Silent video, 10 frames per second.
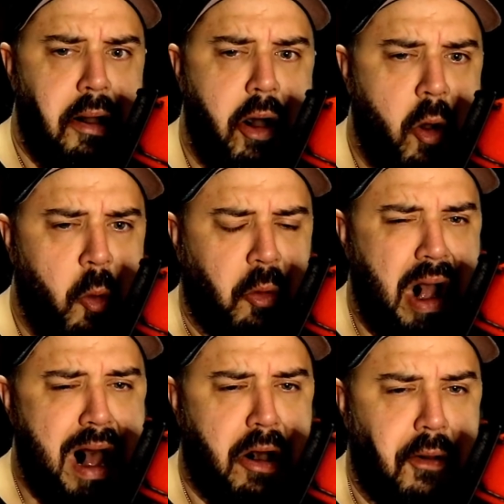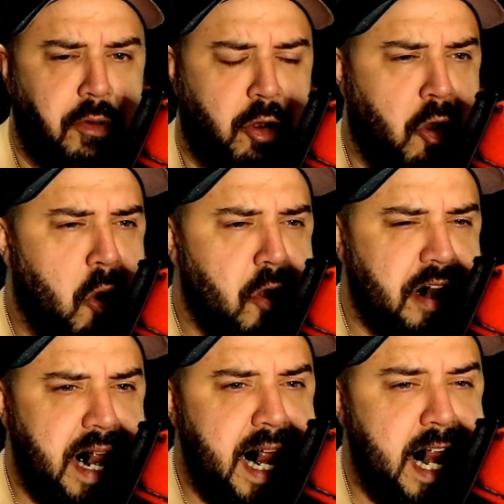Oh, wow. They're hard to
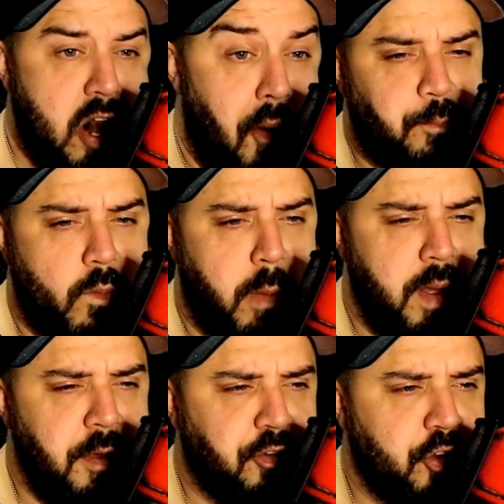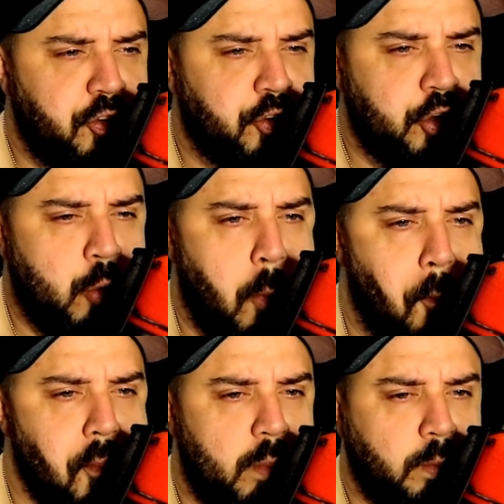eat. Maybe I shouldn't chew them.
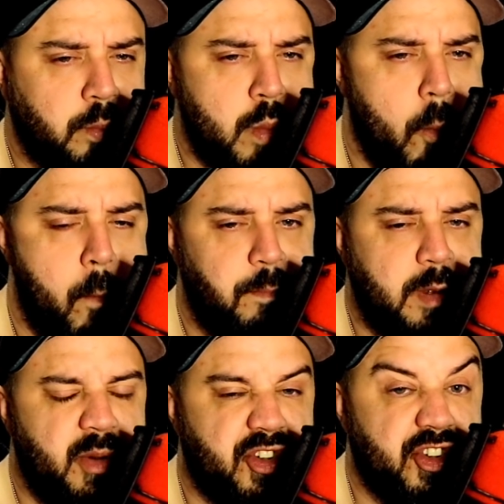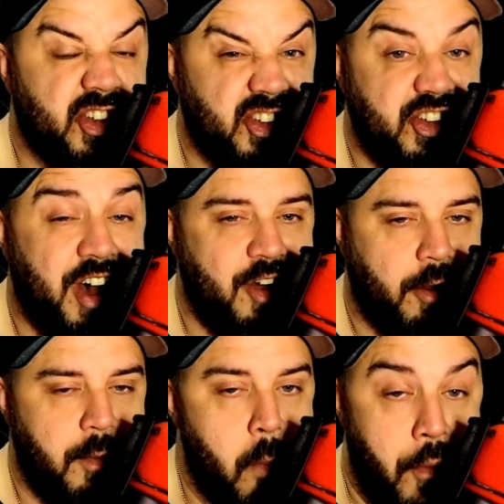Maybe I should suck on them.